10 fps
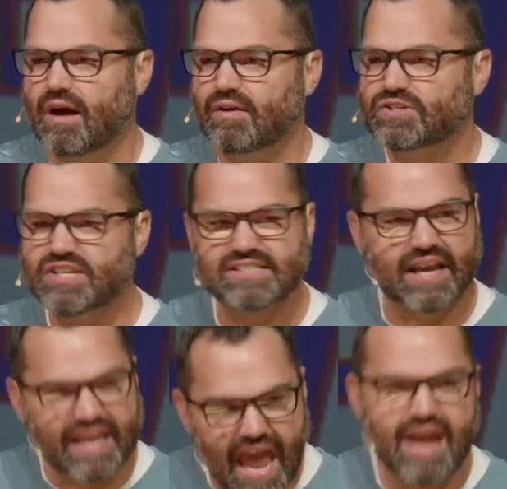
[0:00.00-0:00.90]
She's a
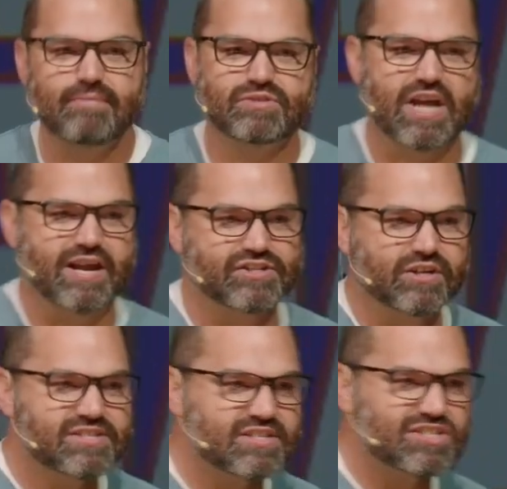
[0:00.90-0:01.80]
game changer,
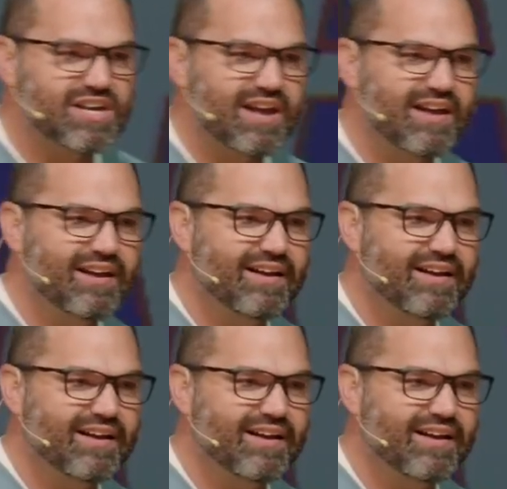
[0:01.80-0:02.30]
isn't she?